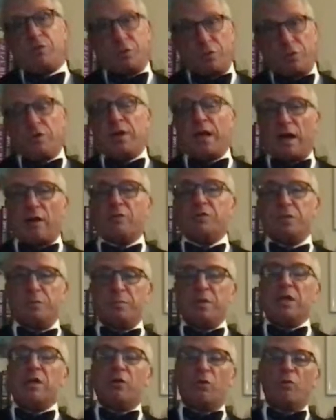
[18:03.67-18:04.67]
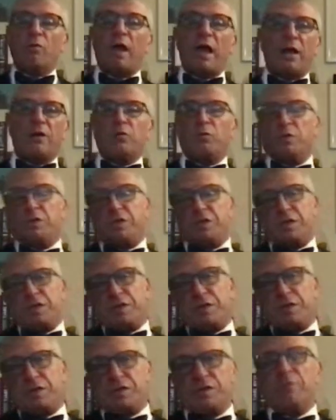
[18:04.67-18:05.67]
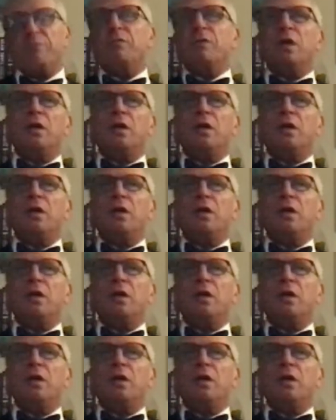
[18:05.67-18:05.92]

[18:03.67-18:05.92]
turned out to be correct, which is